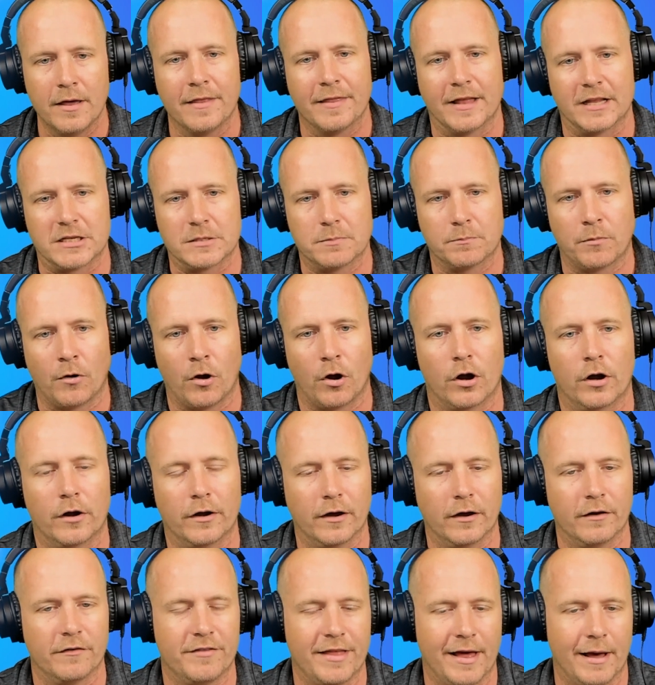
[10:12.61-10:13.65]
that's part
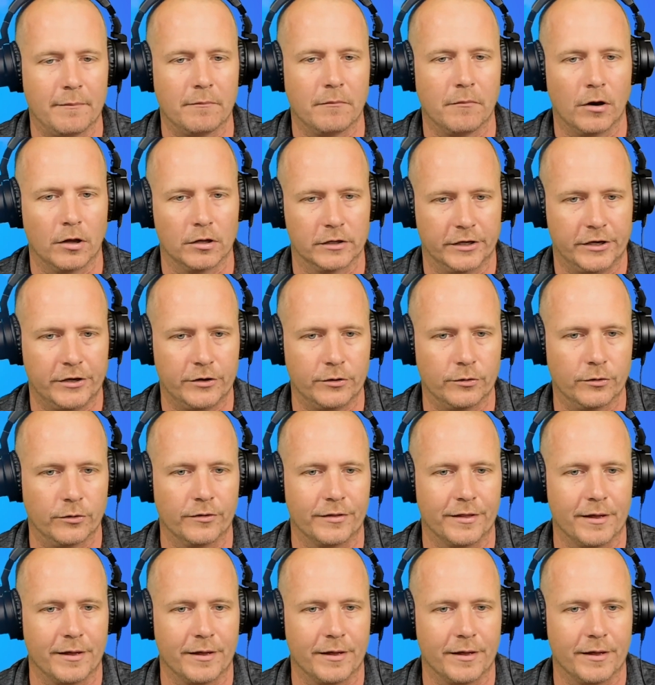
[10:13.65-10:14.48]
of that molecule